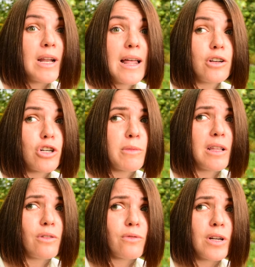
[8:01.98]
had it germinate
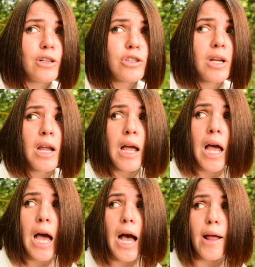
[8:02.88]
in the fridge.
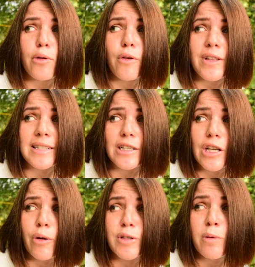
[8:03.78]
I don't know if that's actually
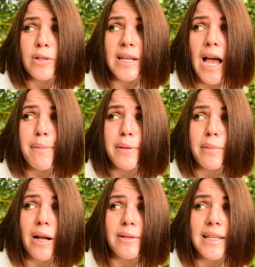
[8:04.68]
how it's supposed to happen,
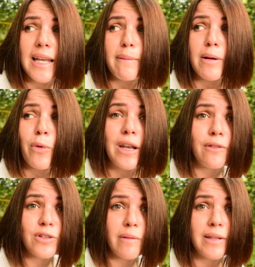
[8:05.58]
but I was like, am I waiting
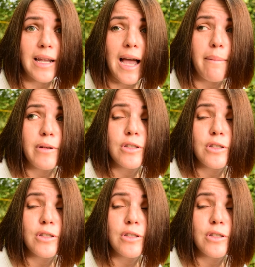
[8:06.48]
for something to happen?